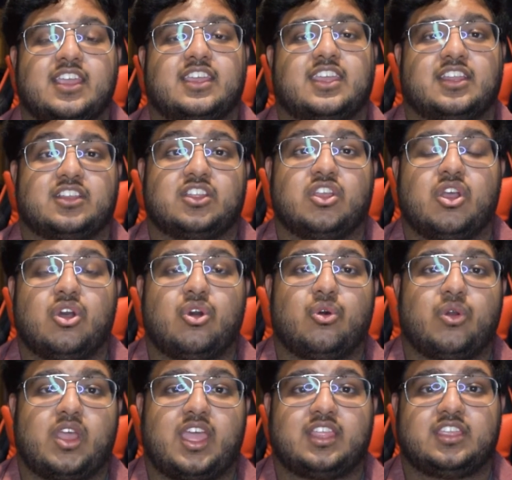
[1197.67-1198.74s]
can
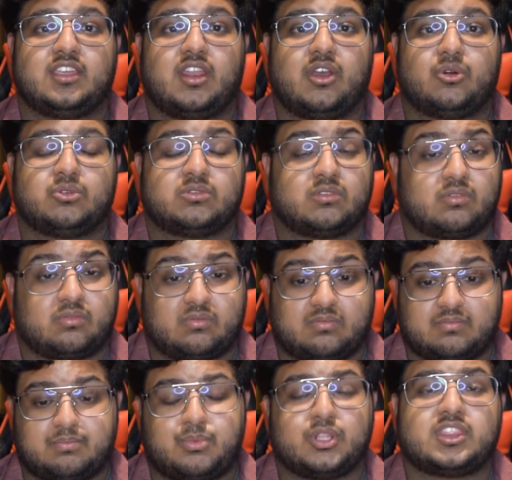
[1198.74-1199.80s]
go and,
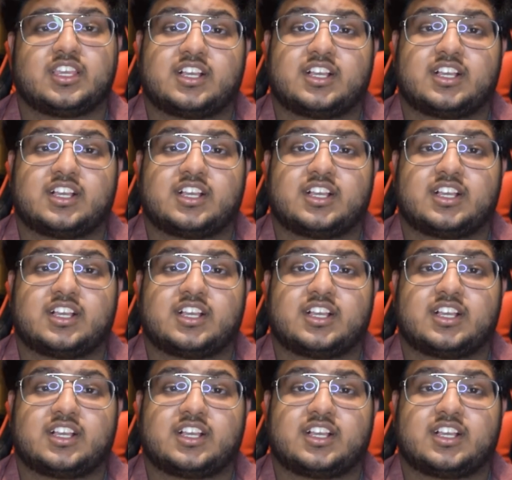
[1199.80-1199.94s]
put the